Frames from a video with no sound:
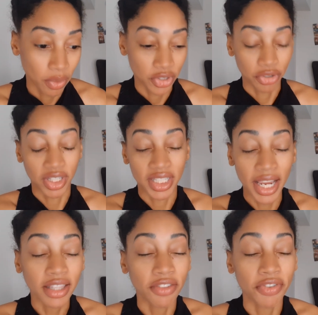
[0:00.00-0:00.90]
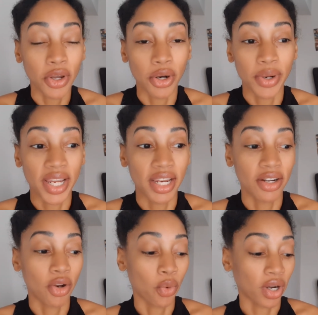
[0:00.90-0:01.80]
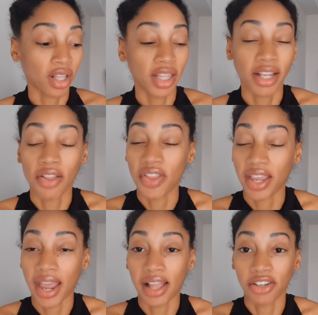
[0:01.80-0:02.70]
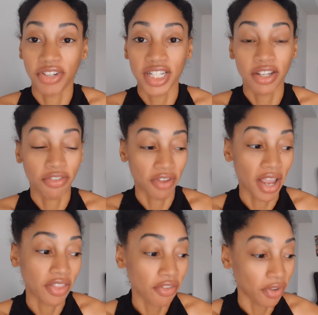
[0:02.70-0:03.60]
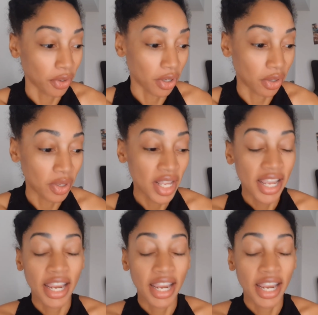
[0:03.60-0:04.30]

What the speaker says: which you could take the photo in or click on the gallery to find the photo.